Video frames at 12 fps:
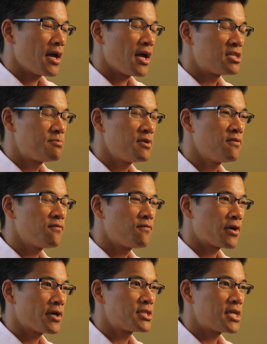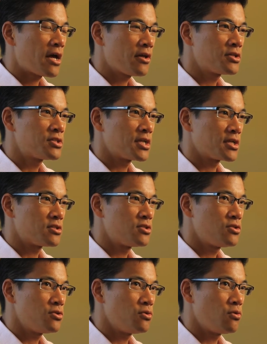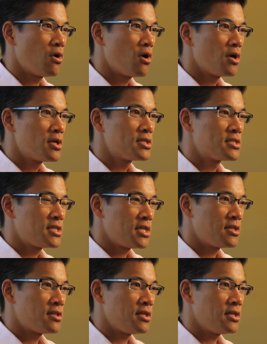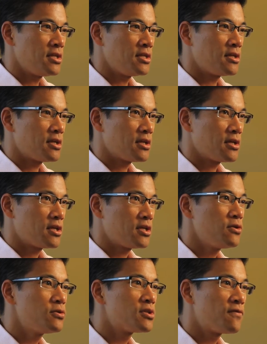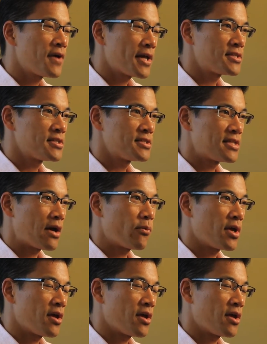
It's been very challenging to see the huge advances that we